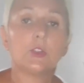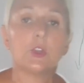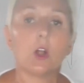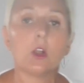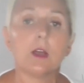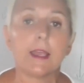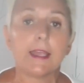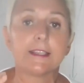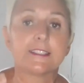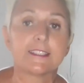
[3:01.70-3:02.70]
dollar
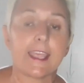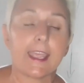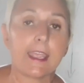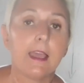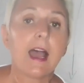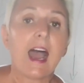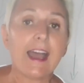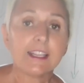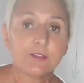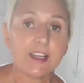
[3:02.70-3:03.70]
a day
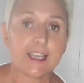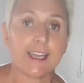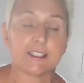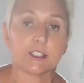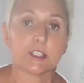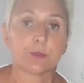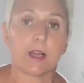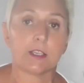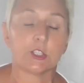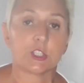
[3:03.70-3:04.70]
advertising
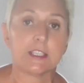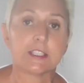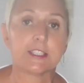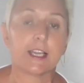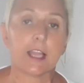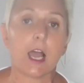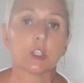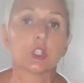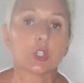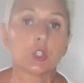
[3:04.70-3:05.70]
strategies that
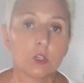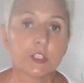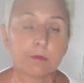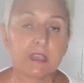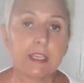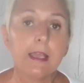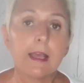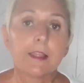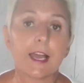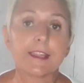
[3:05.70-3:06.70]
assures me
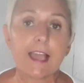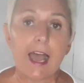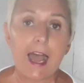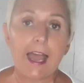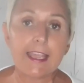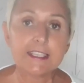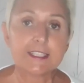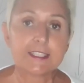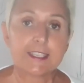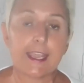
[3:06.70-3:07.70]
that I
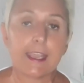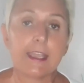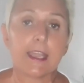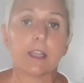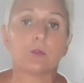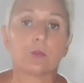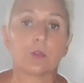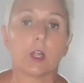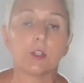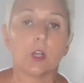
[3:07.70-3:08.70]
stay in
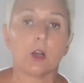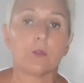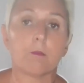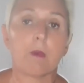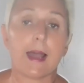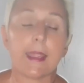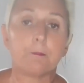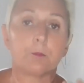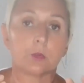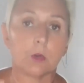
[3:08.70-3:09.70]
front of my
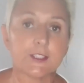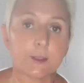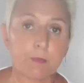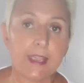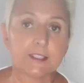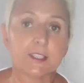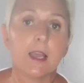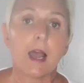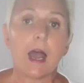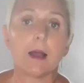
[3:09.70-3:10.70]
prospects,
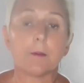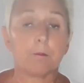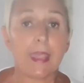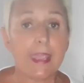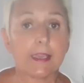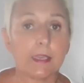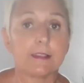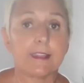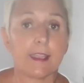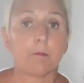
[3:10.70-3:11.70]
uh,
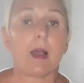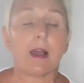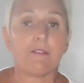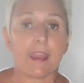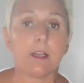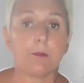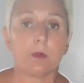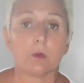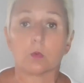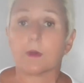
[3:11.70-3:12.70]
making them
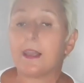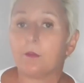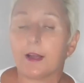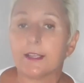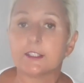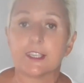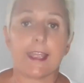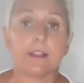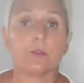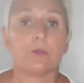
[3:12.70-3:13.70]
available, relevant
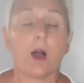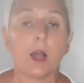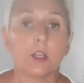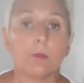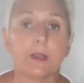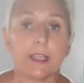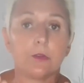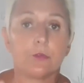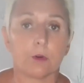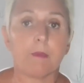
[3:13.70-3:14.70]
and valuable
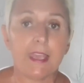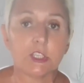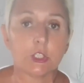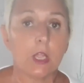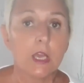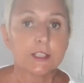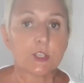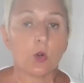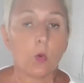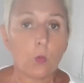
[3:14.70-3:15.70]
information.
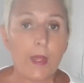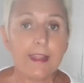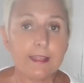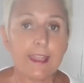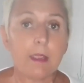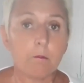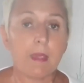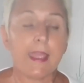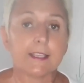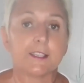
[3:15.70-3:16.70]
So when they
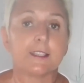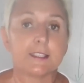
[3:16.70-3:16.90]
make the